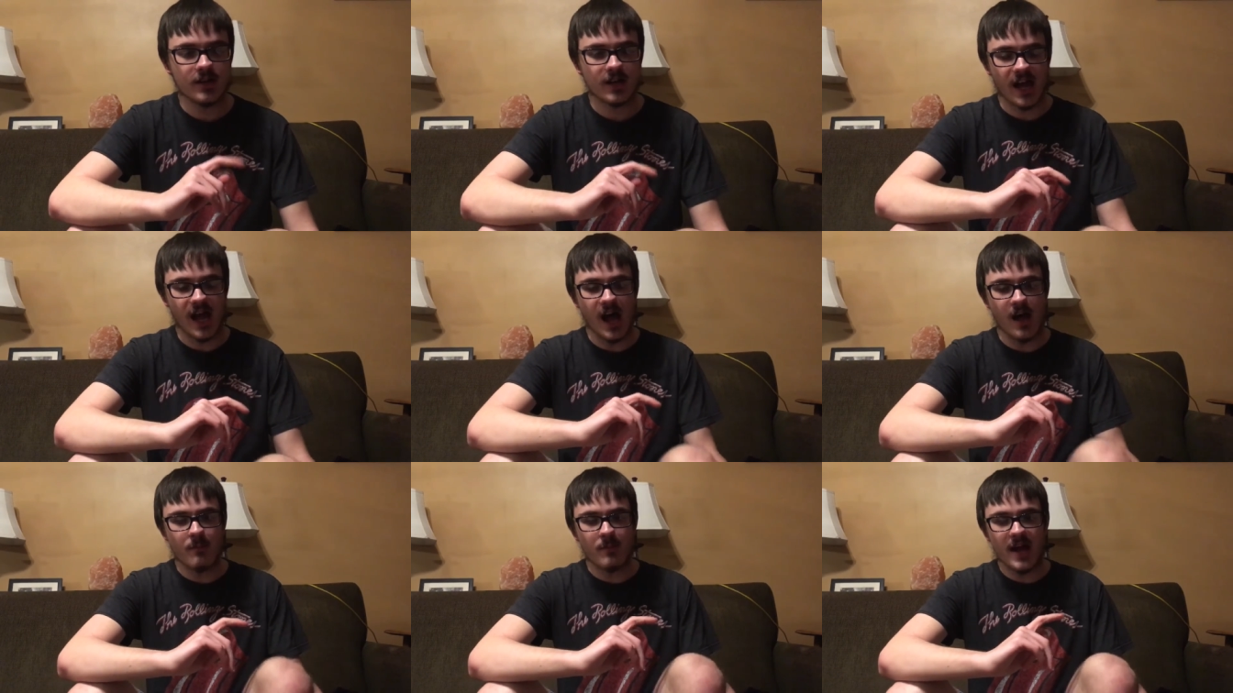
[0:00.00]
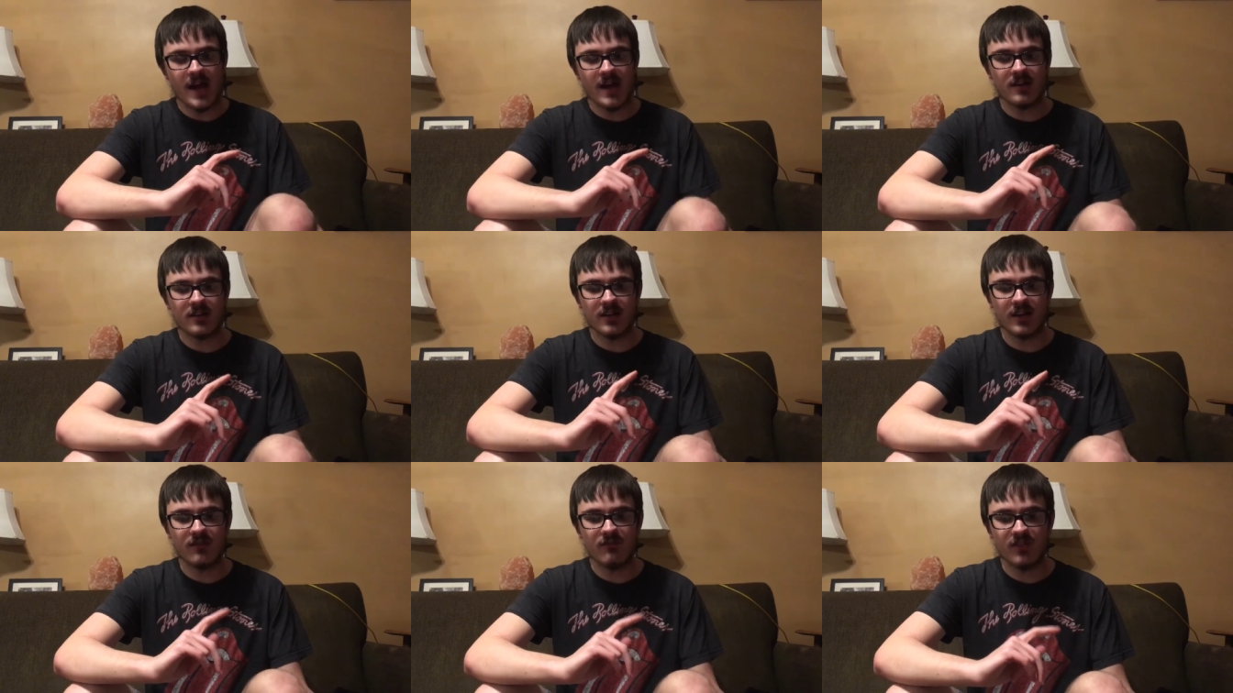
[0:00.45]

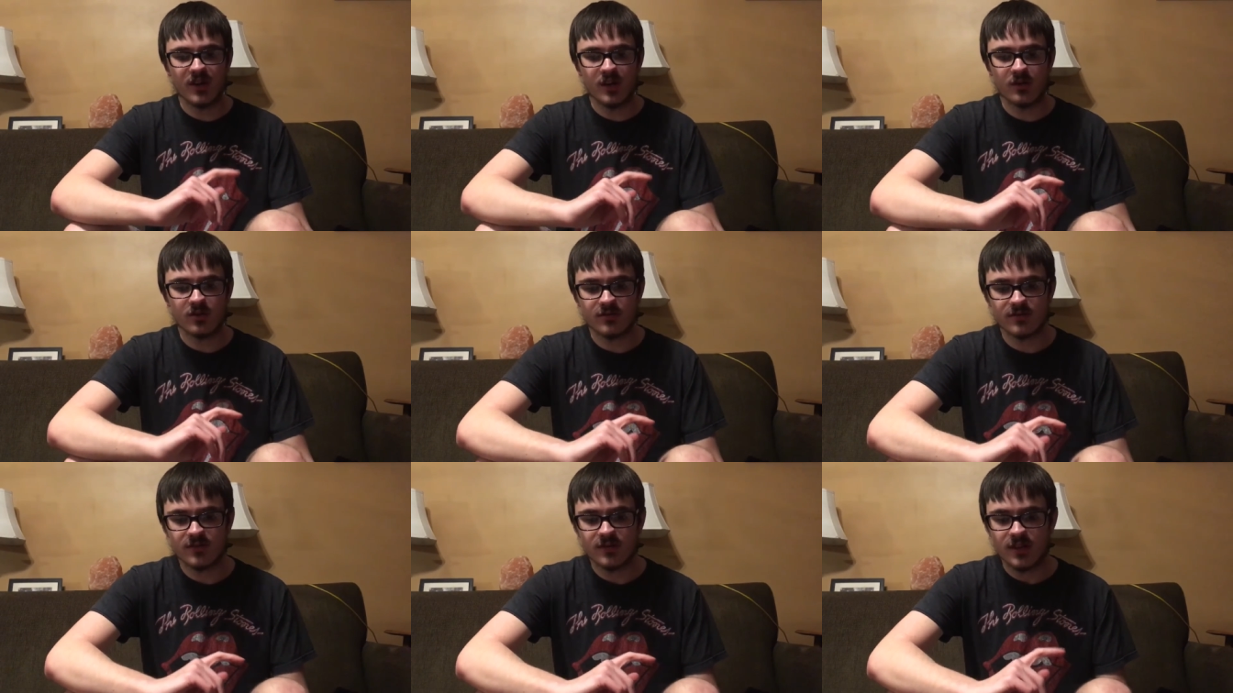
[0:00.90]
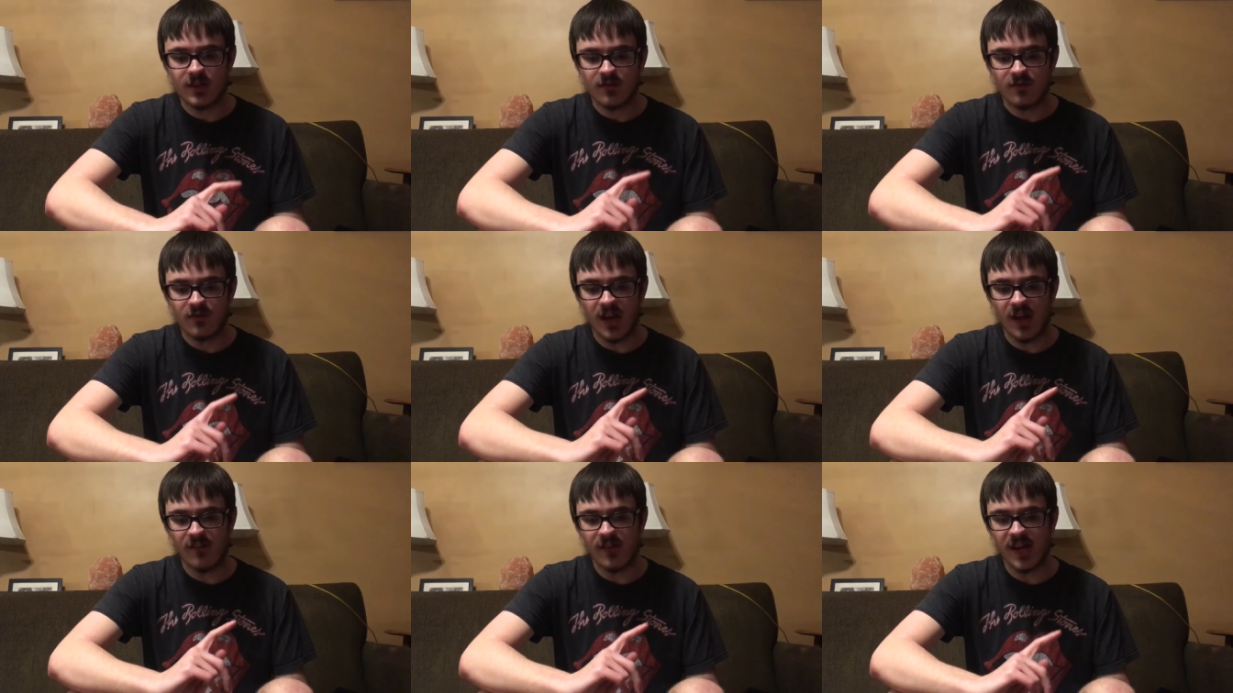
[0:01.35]
Comment if you
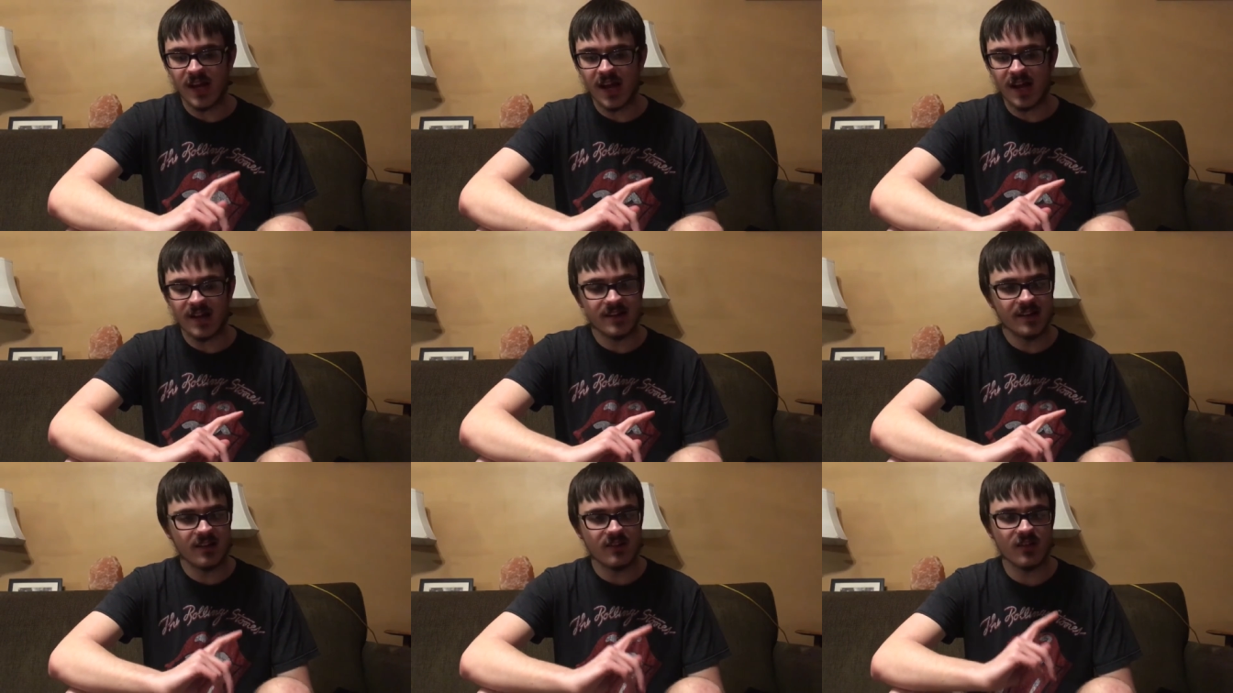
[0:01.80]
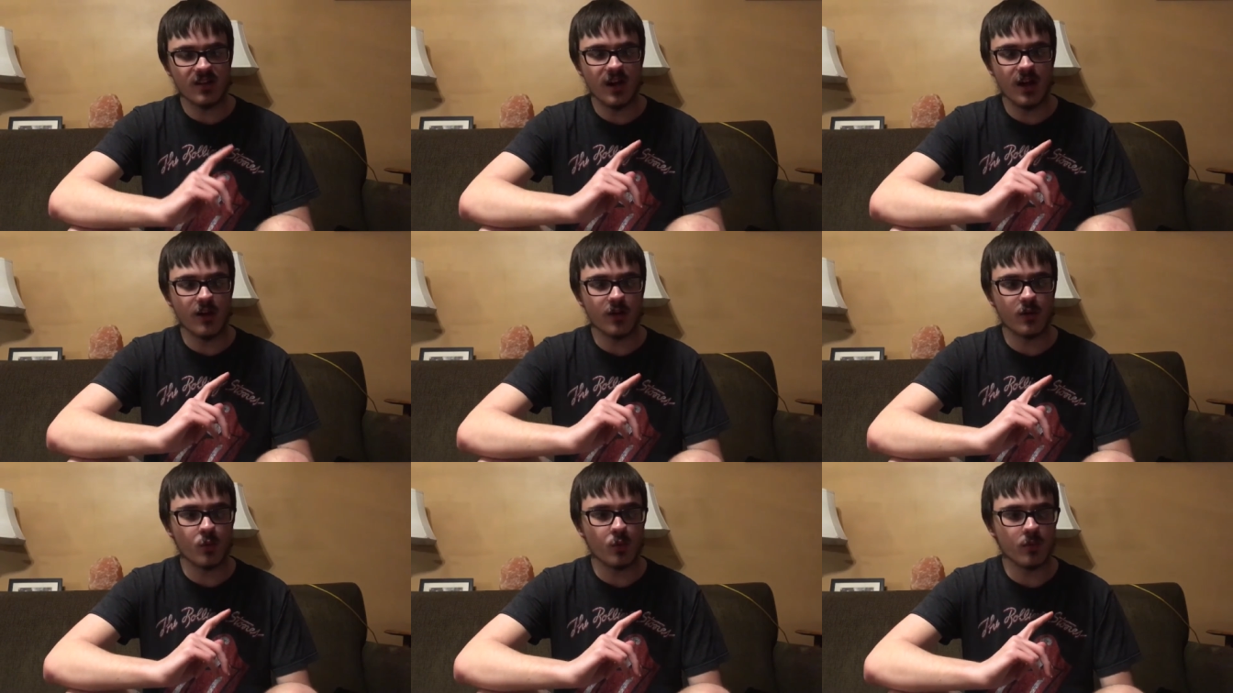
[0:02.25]
if you have any ideas
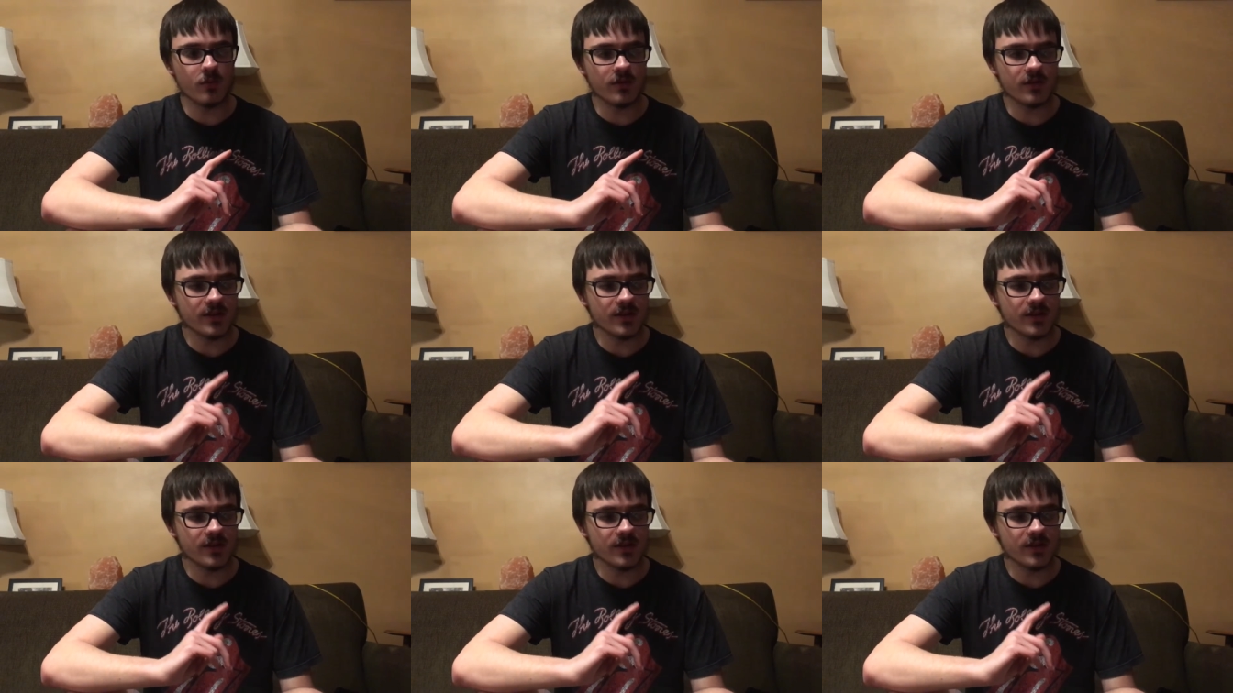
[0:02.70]
on other